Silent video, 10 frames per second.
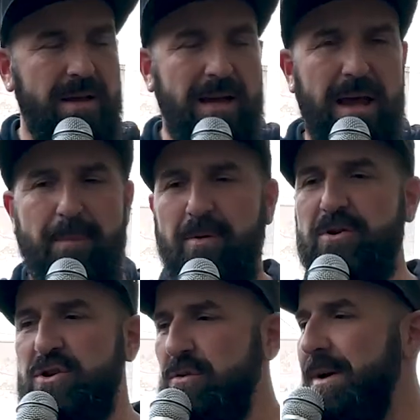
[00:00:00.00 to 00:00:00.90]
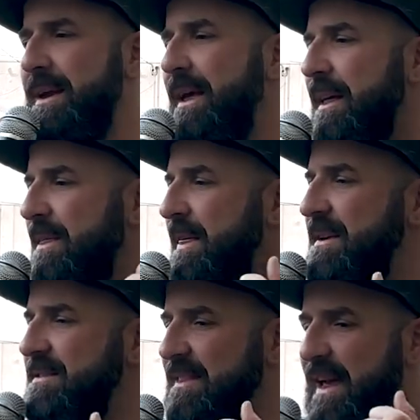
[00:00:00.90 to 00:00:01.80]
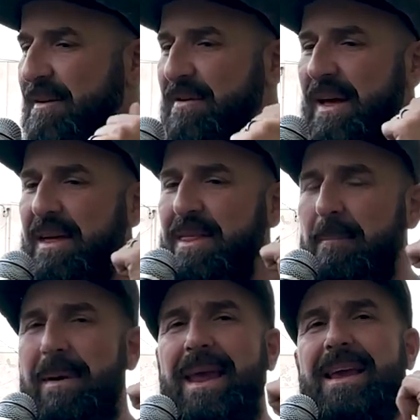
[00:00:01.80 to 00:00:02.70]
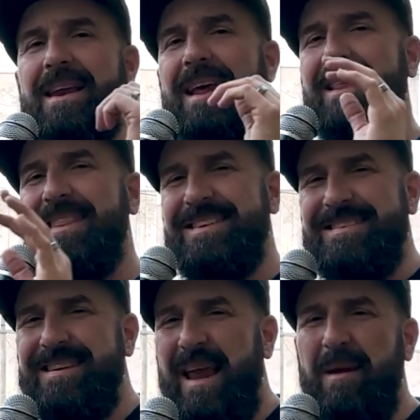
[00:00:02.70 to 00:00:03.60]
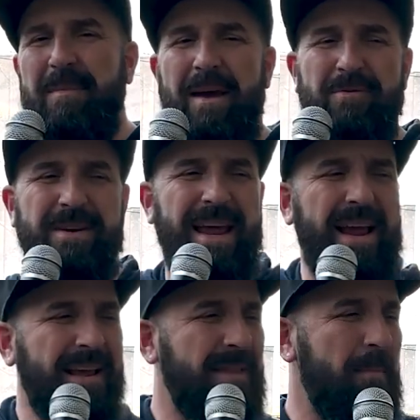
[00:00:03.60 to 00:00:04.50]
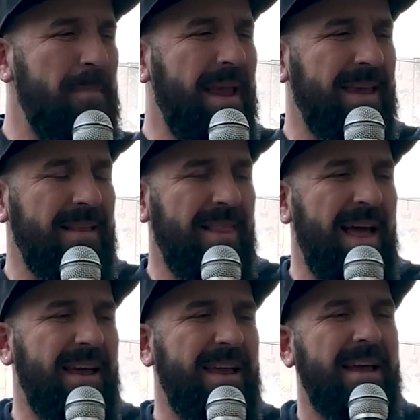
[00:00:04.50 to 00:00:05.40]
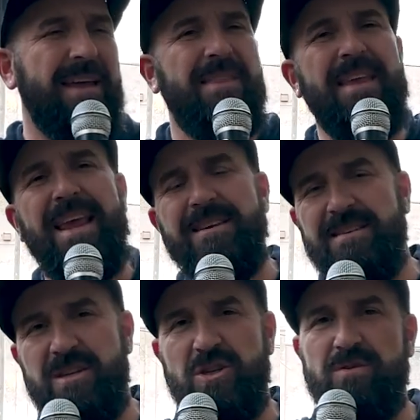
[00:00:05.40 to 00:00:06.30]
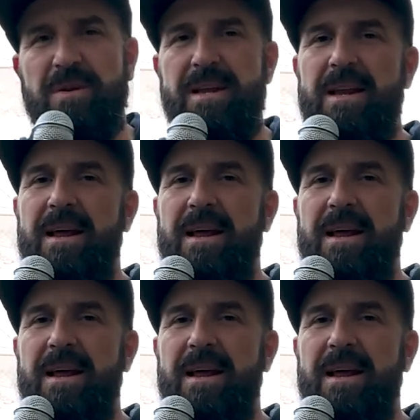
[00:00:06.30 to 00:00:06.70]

and pursuing things in life that make it the same every day and that make it like easy street.